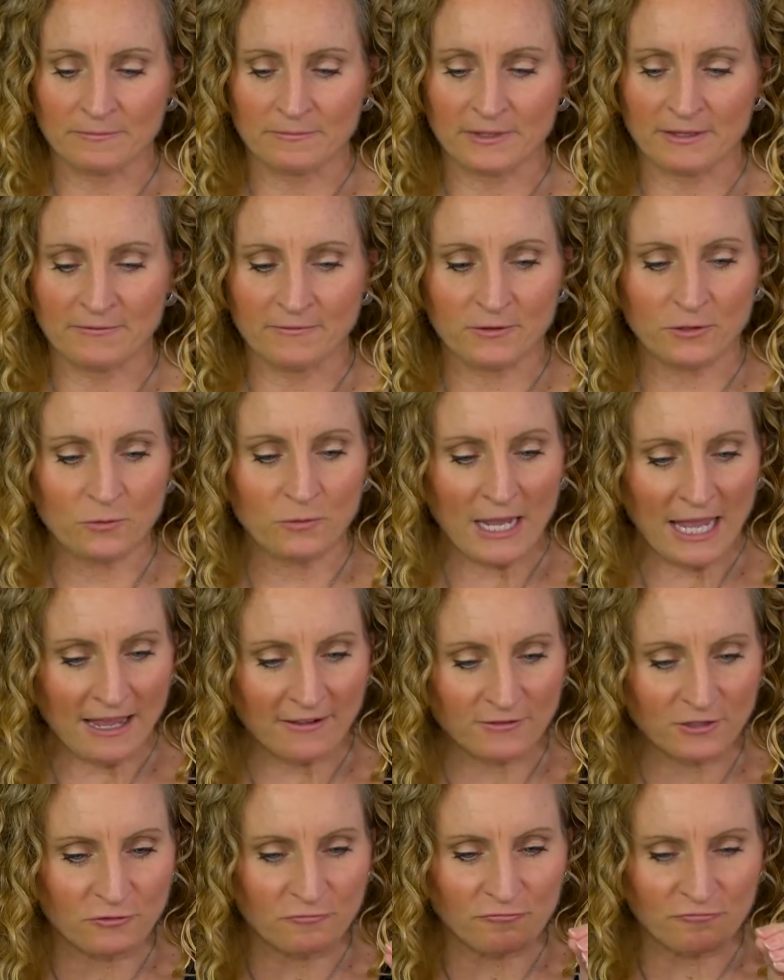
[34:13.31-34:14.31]
if you
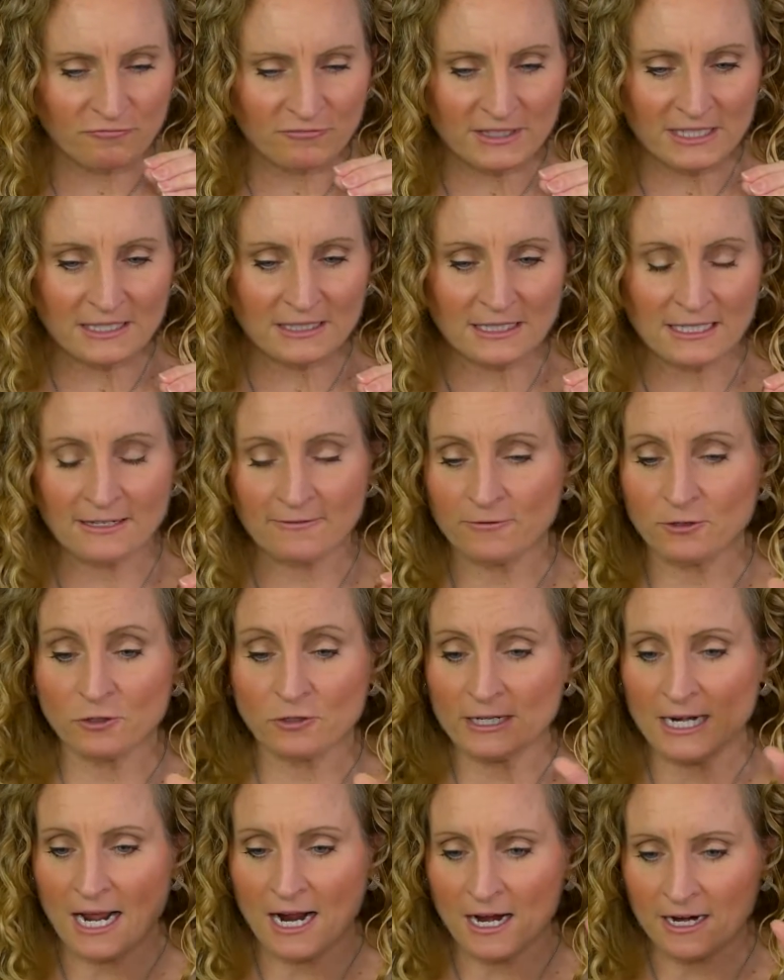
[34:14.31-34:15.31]
have to really, if
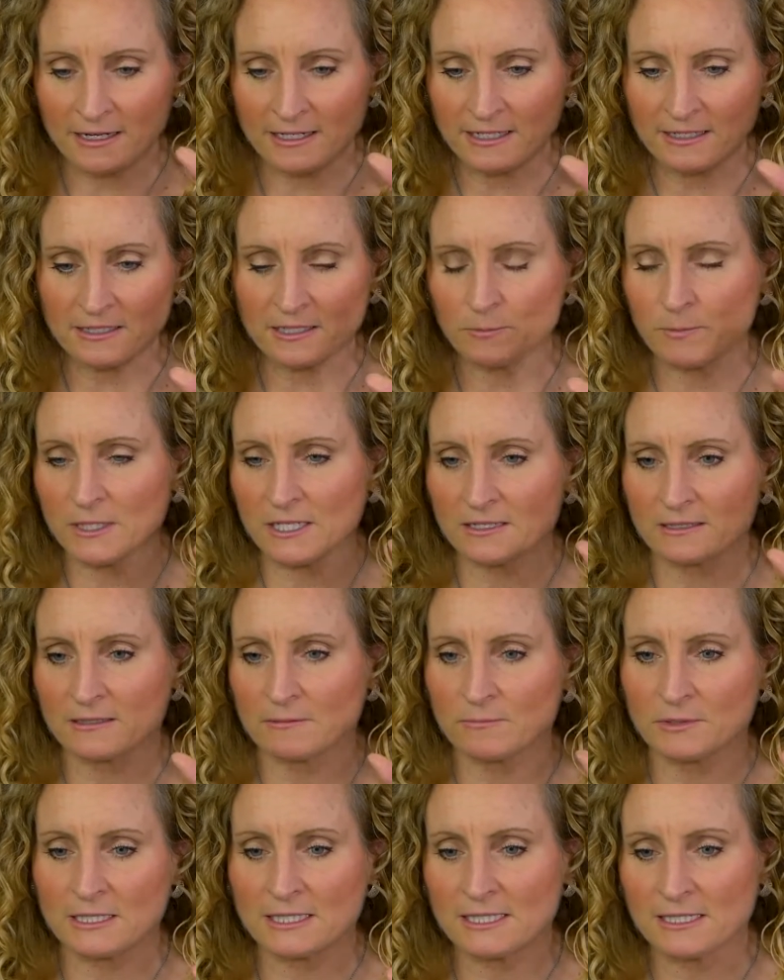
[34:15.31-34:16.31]
you're an artist, because
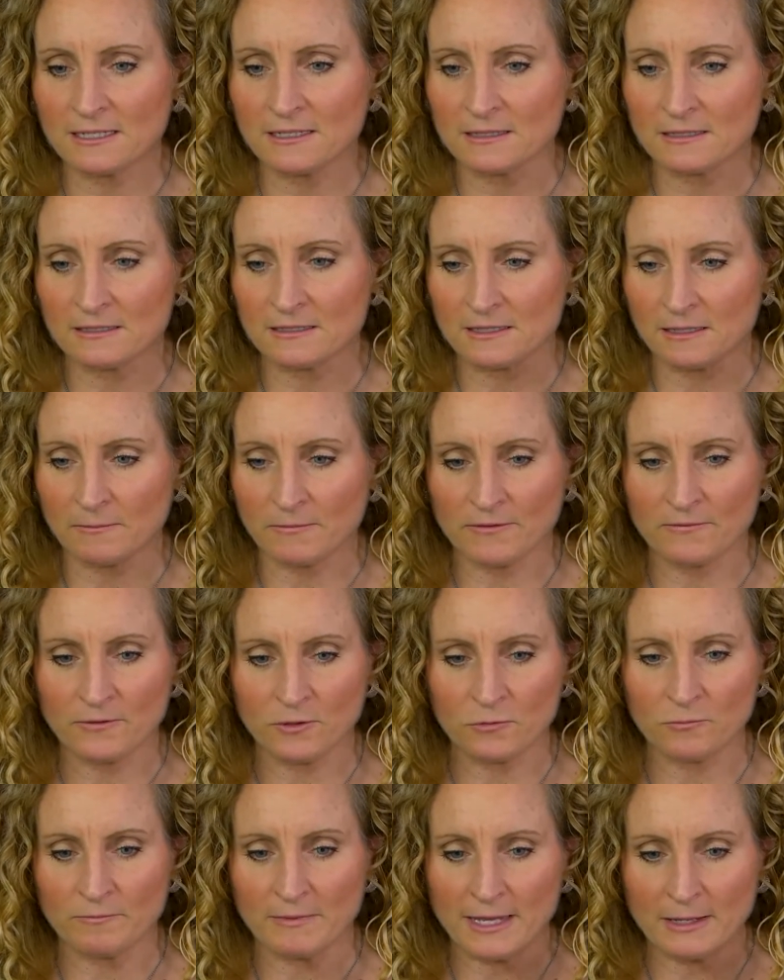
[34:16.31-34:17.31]
I'm seeing some of
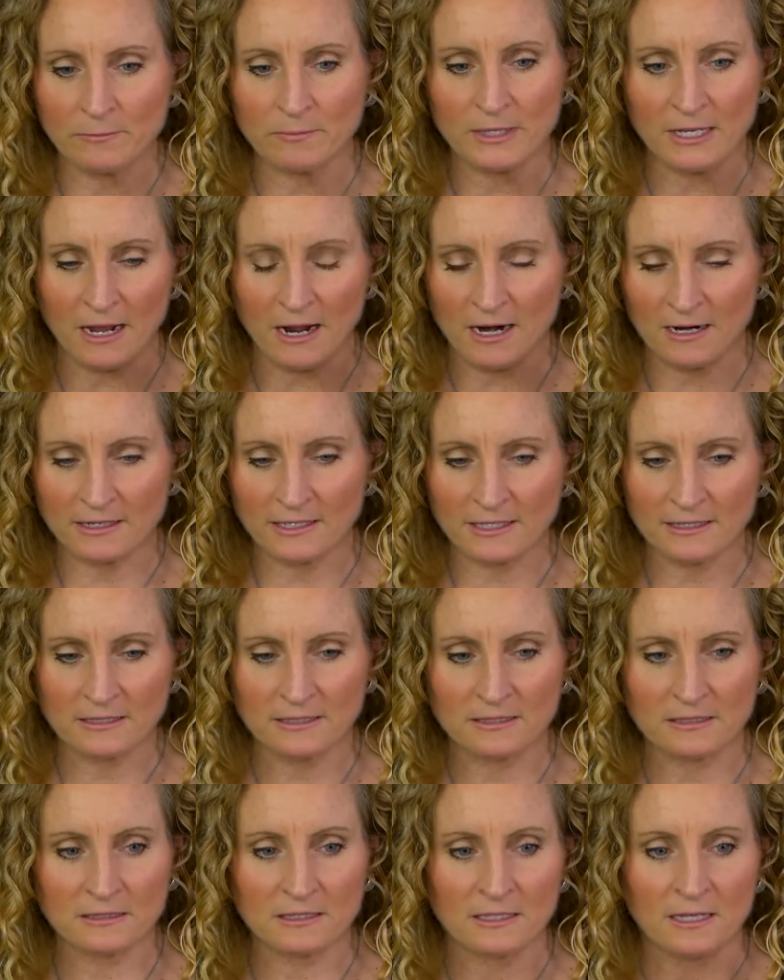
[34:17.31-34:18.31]
you may be
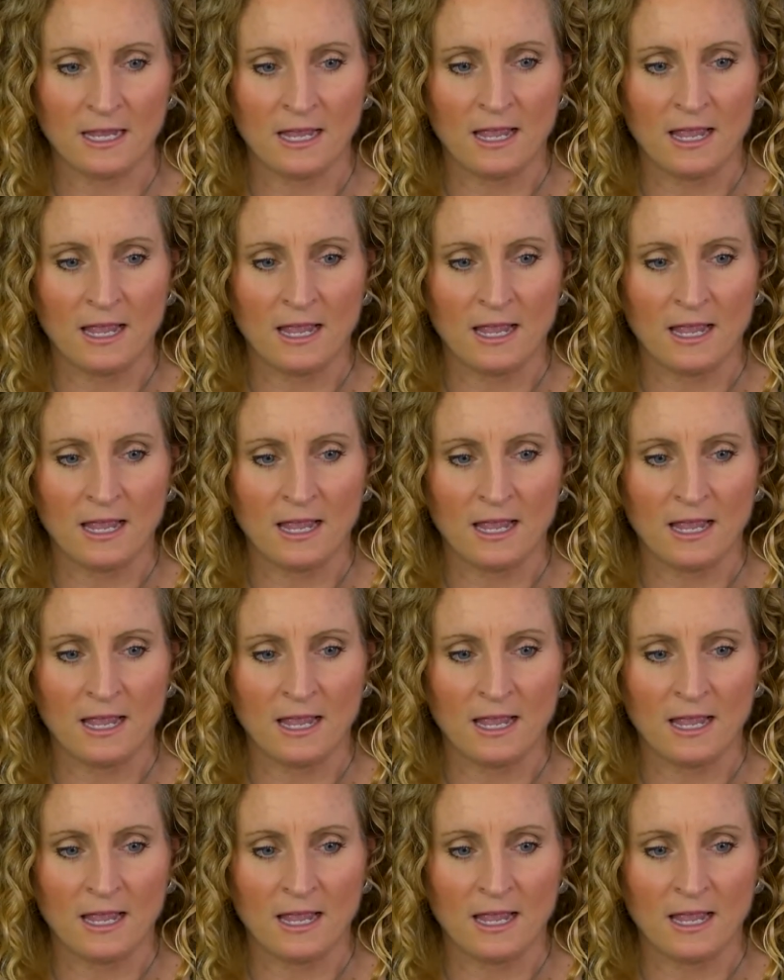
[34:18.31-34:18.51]
artists,